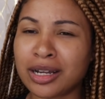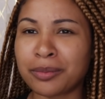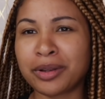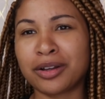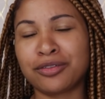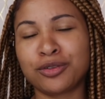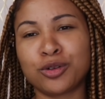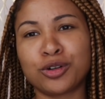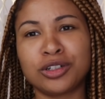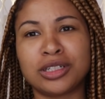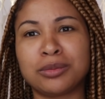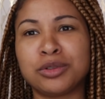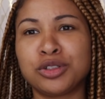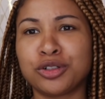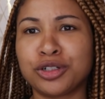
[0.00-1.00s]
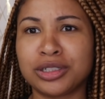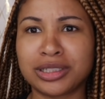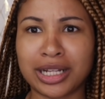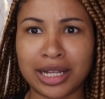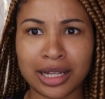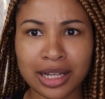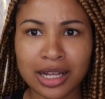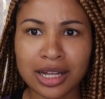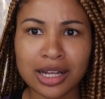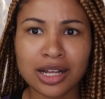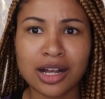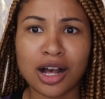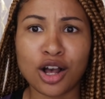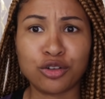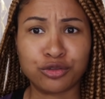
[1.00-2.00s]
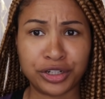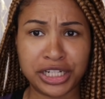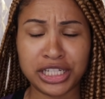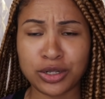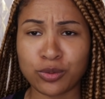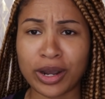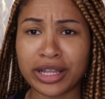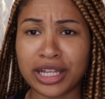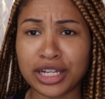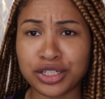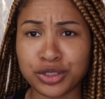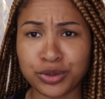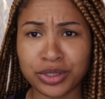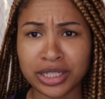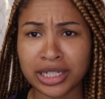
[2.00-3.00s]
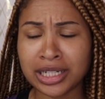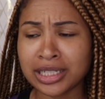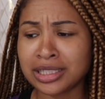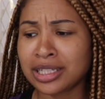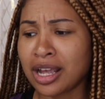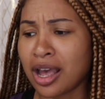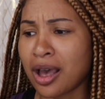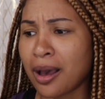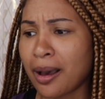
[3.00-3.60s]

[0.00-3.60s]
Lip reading: I mean, of course I'm sure it's like a reason why they do this,